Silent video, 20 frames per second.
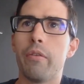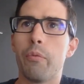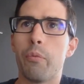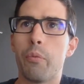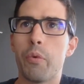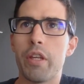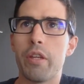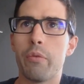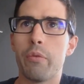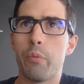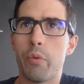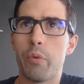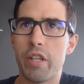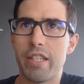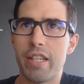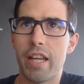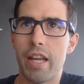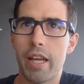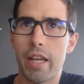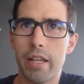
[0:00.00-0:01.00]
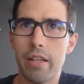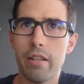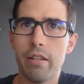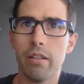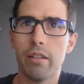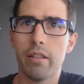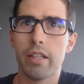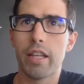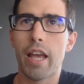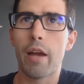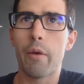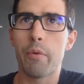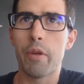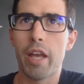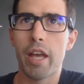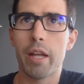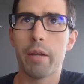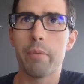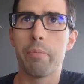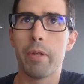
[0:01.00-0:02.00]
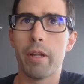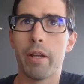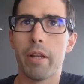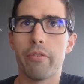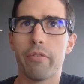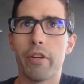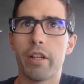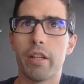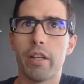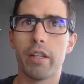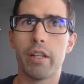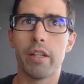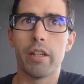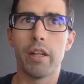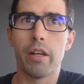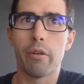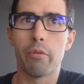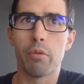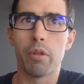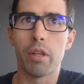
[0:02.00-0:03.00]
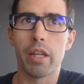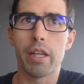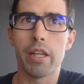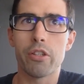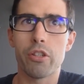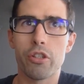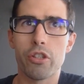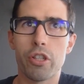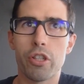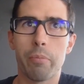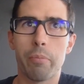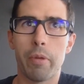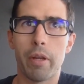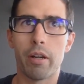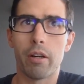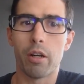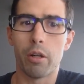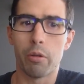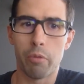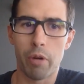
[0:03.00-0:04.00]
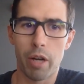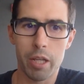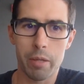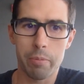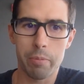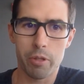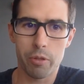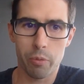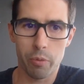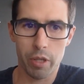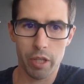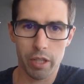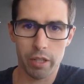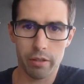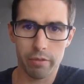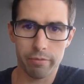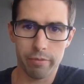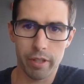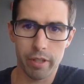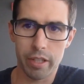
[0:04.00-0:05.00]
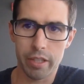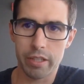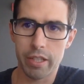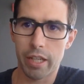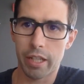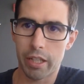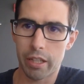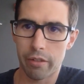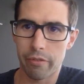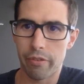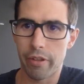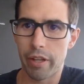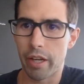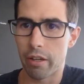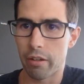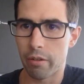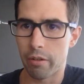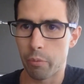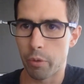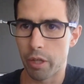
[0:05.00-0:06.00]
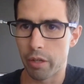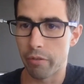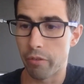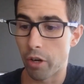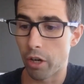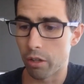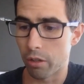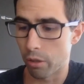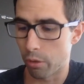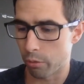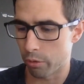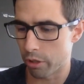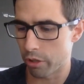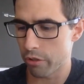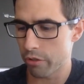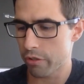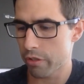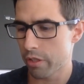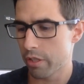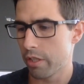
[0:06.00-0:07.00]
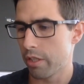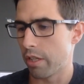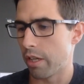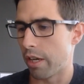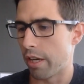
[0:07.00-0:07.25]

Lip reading: We did. Yeah, we had a bit of a relationship there already between an executive there and one of our owners.